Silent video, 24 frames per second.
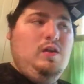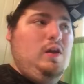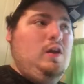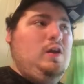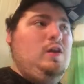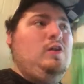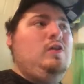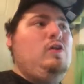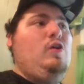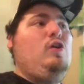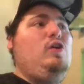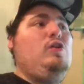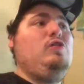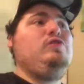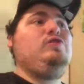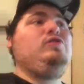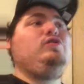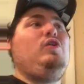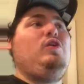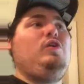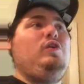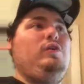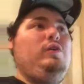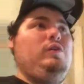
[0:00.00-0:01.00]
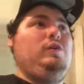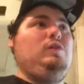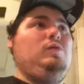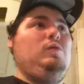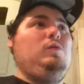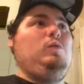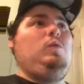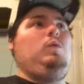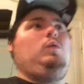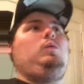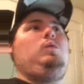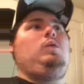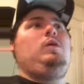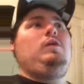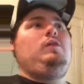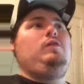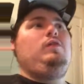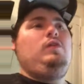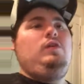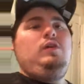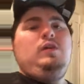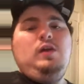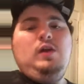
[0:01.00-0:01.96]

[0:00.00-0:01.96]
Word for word: And it all started with,